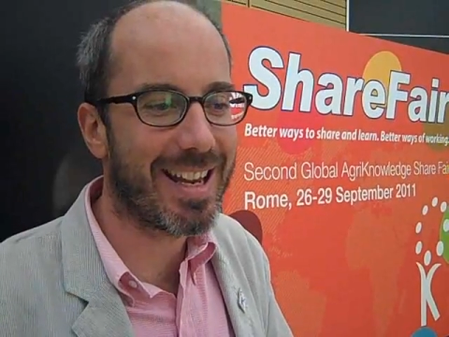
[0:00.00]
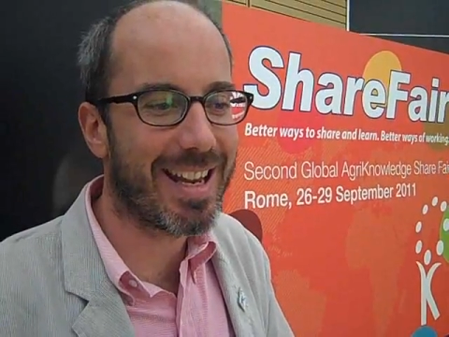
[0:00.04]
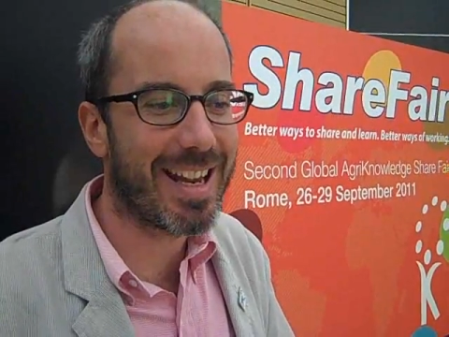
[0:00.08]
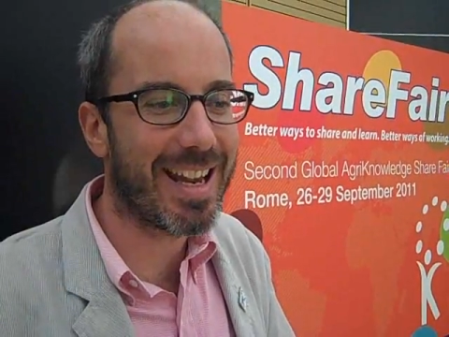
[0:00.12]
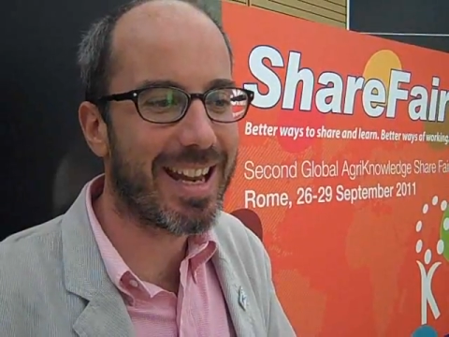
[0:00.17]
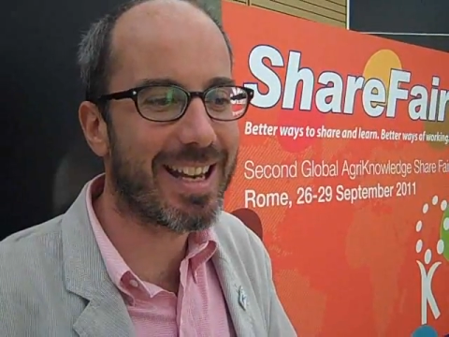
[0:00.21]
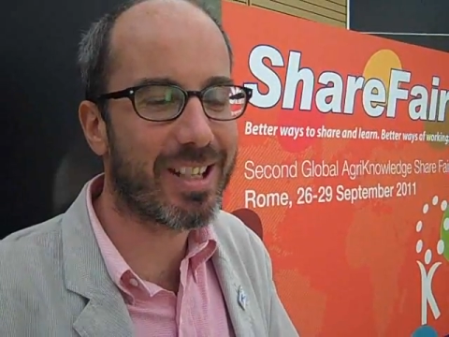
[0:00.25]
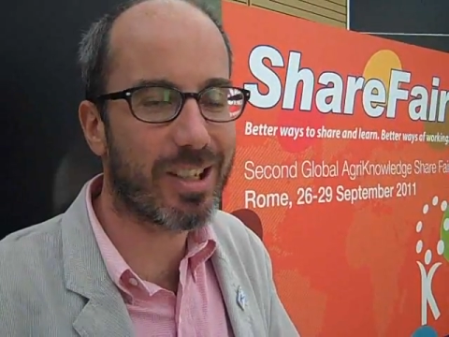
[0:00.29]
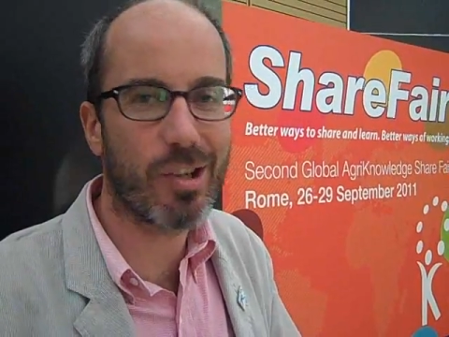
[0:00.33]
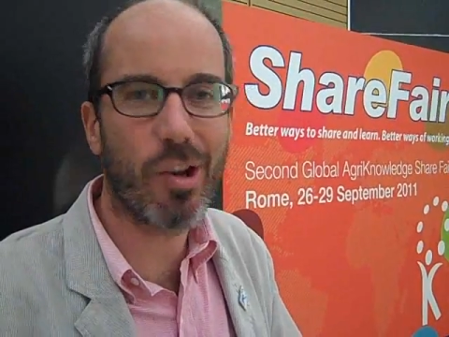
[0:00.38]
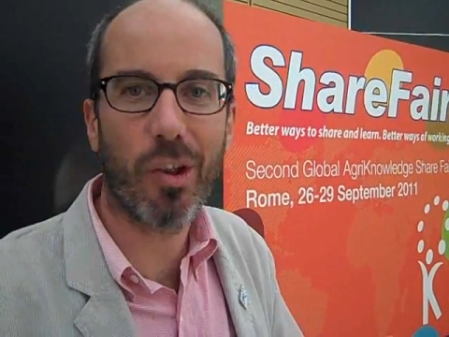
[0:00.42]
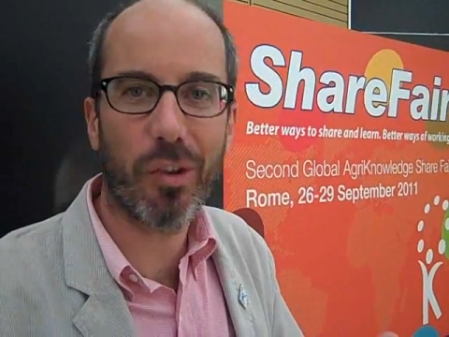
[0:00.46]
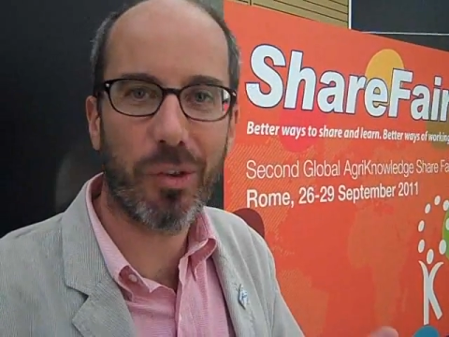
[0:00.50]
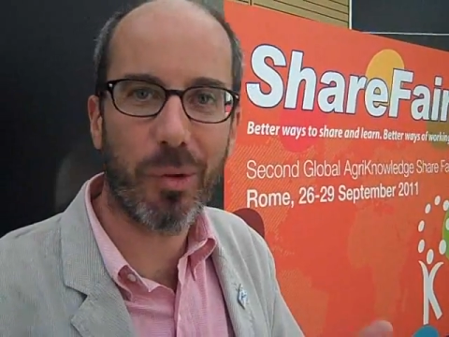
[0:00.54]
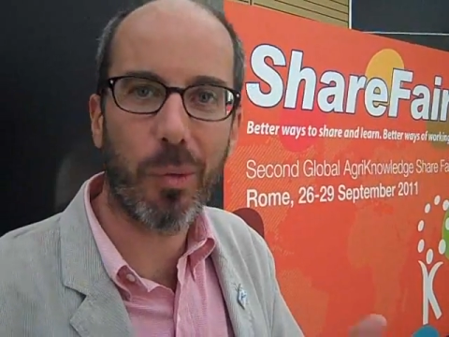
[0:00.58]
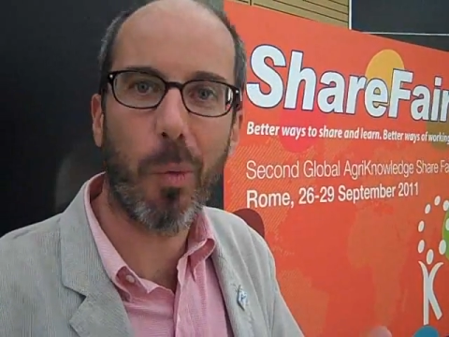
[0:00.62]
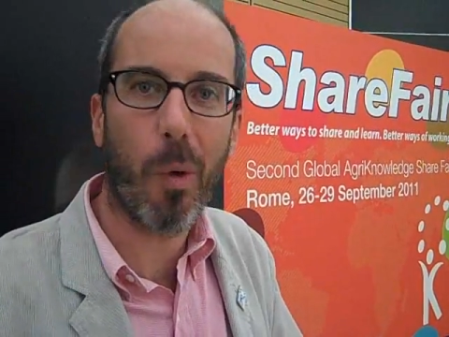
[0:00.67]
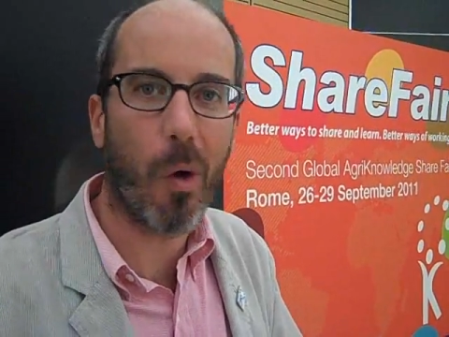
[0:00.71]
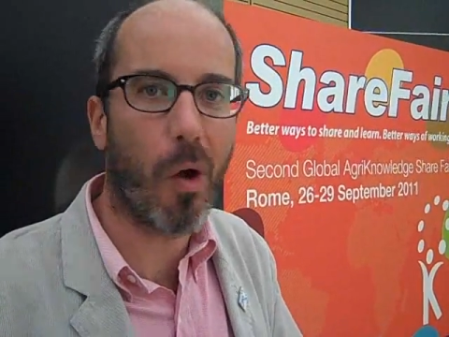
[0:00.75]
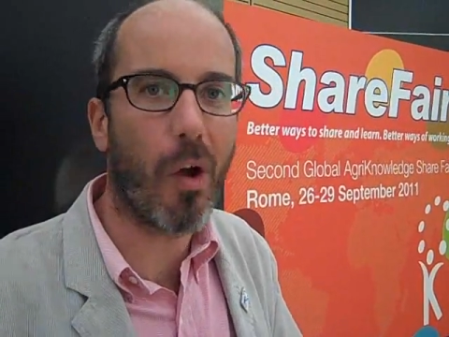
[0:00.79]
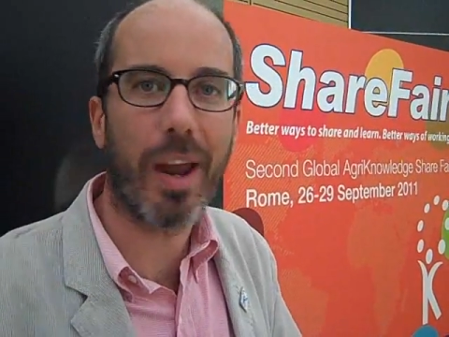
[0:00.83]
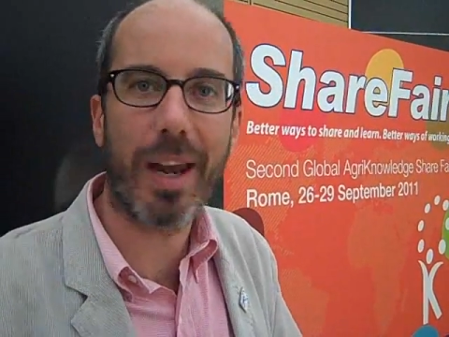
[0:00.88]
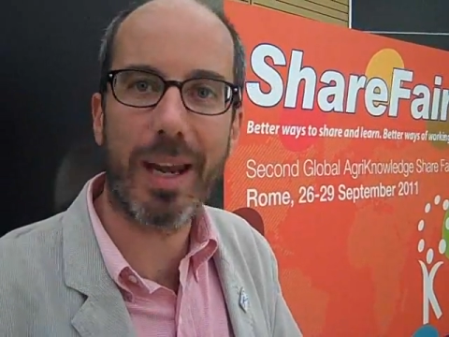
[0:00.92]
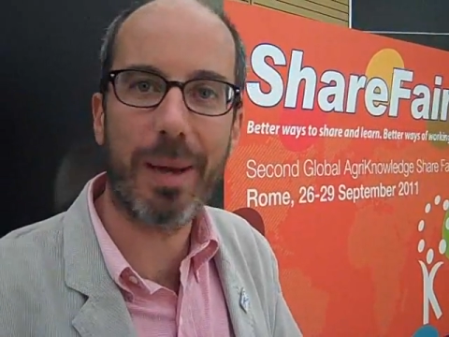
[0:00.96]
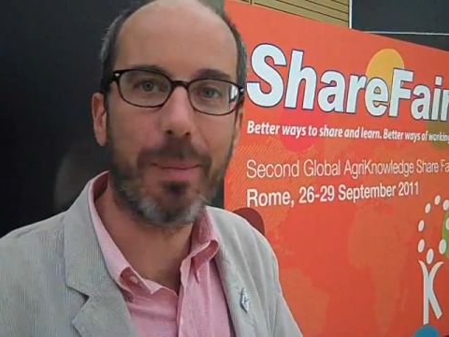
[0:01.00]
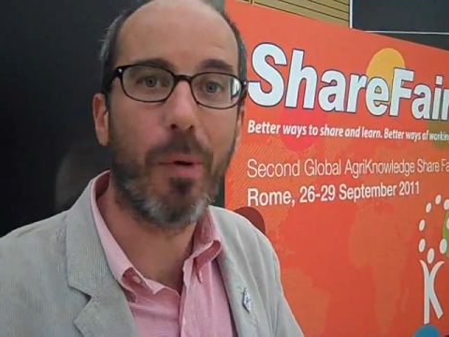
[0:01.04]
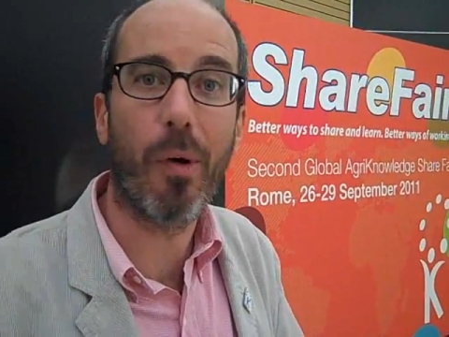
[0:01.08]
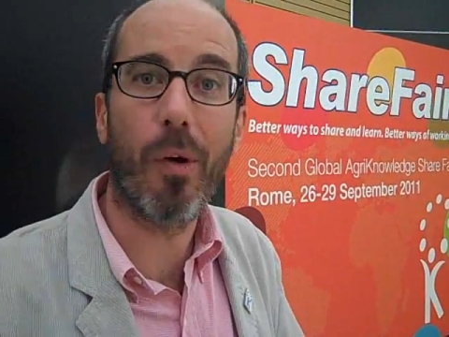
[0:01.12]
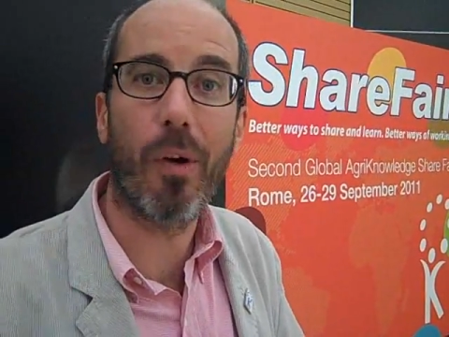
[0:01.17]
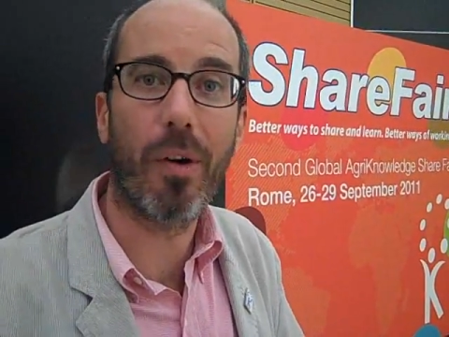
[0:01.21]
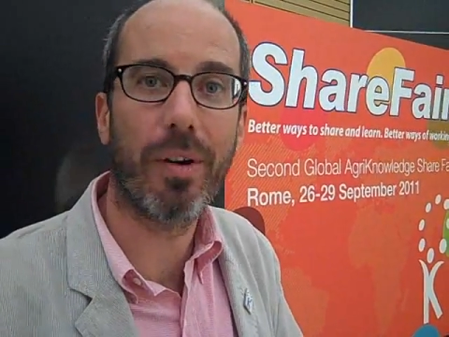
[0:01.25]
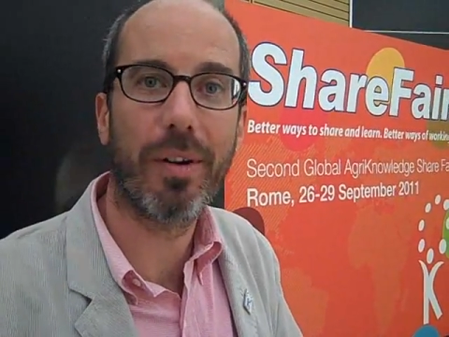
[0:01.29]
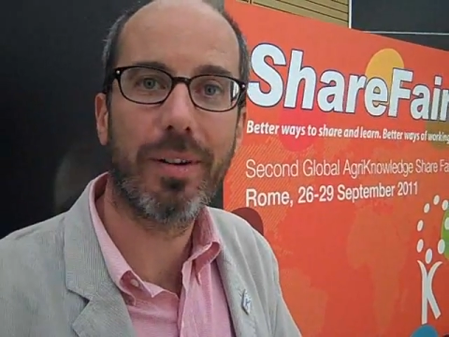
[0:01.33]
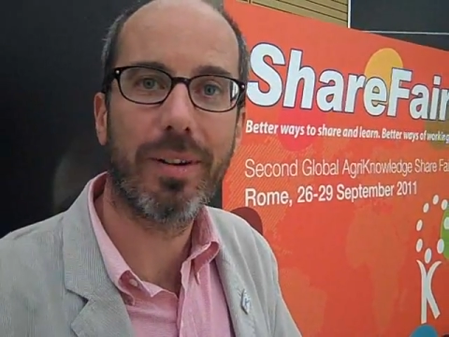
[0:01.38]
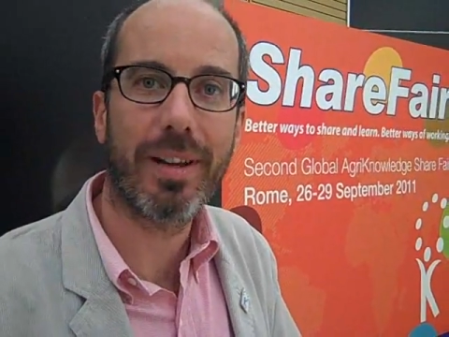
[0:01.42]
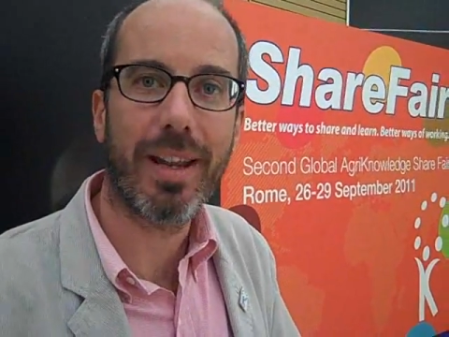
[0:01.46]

it's not the what anymore.